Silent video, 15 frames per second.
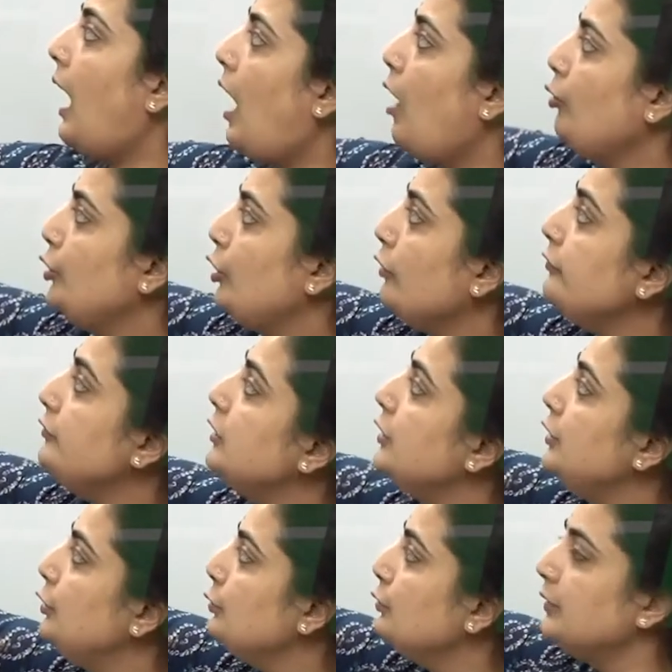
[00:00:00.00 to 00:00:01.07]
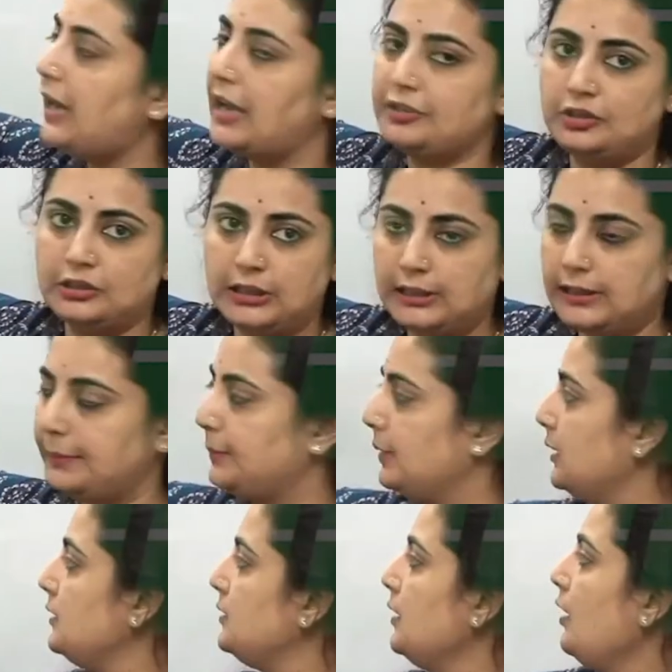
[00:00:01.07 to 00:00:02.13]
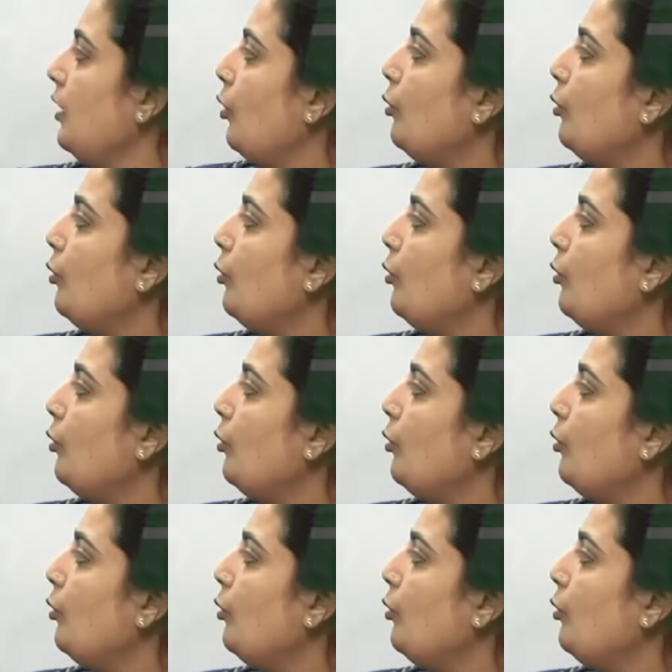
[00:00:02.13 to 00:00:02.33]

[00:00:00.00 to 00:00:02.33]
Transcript: Out of the two rational numbers,